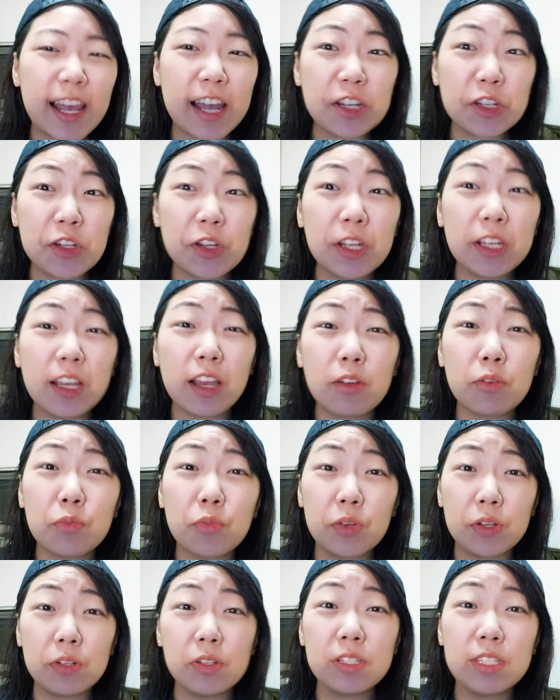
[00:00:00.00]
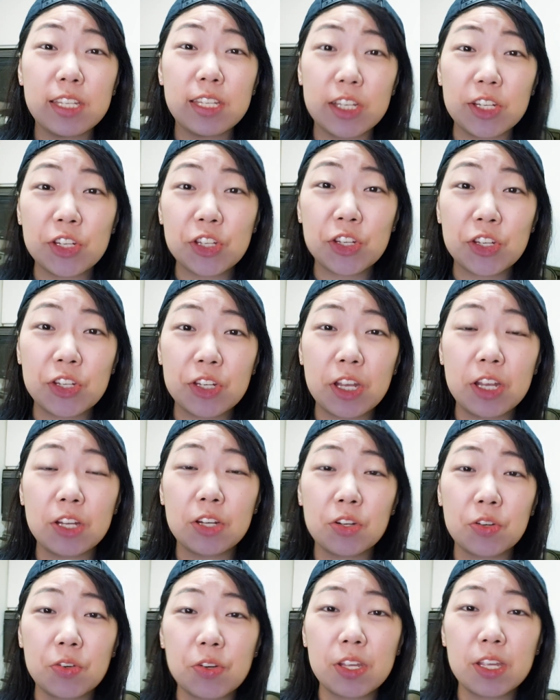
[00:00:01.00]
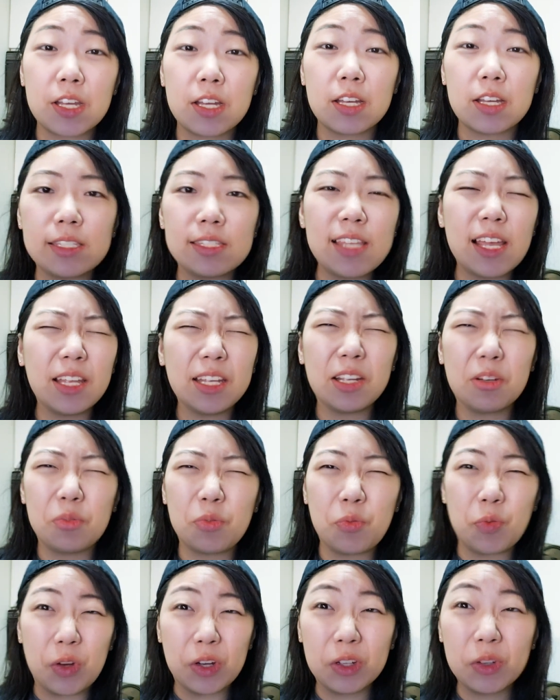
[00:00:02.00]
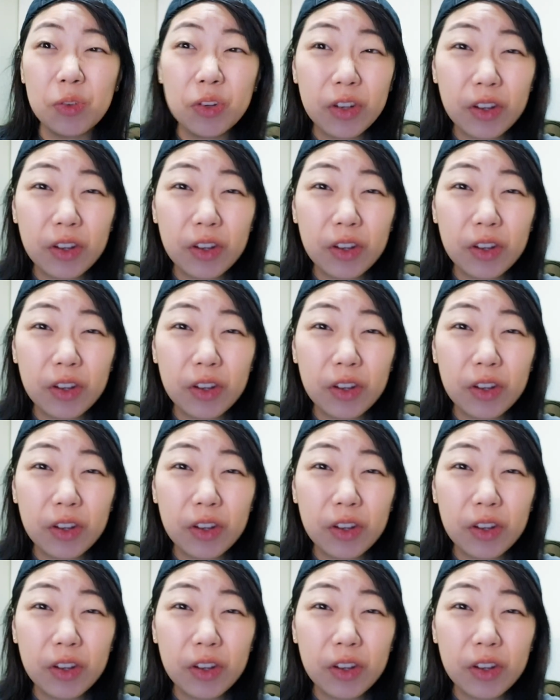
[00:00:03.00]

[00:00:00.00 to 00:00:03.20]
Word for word: actually like a real dish in Korea. It's not like a real